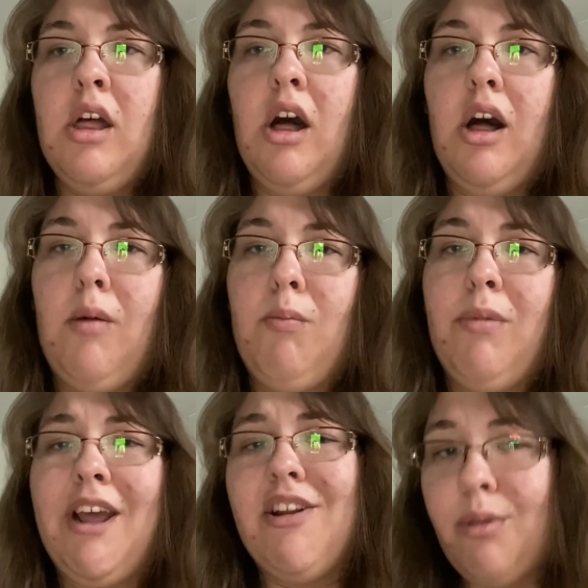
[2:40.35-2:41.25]

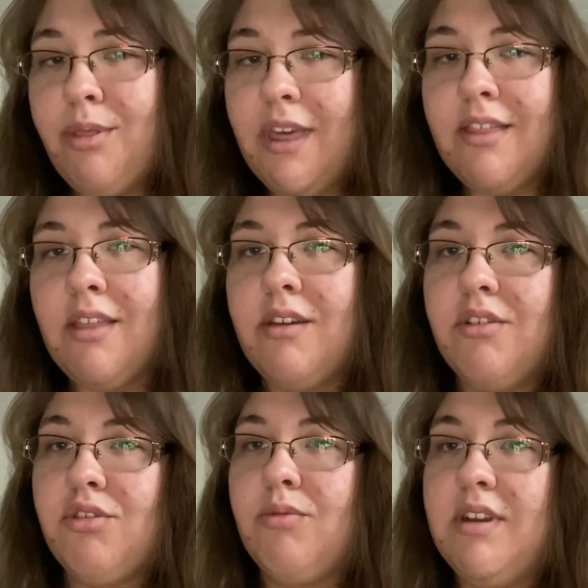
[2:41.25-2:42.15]
but I don't think that
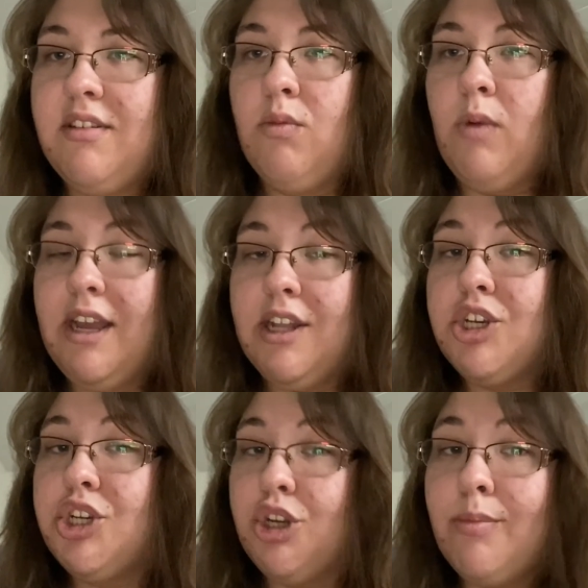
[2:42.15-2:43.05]
there's a reason why it
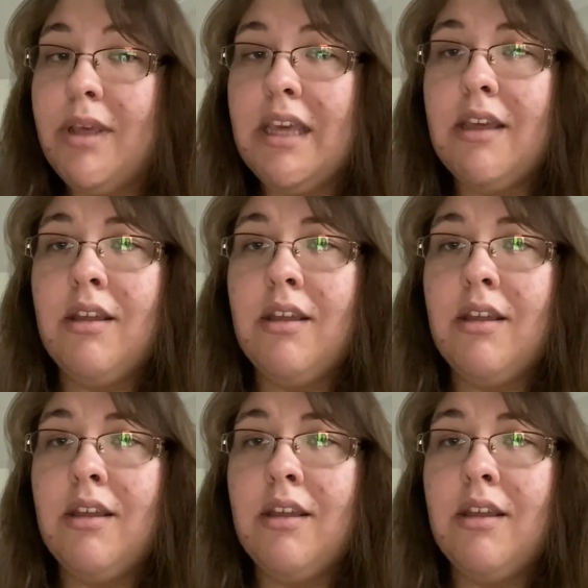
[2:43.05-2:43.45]
should be.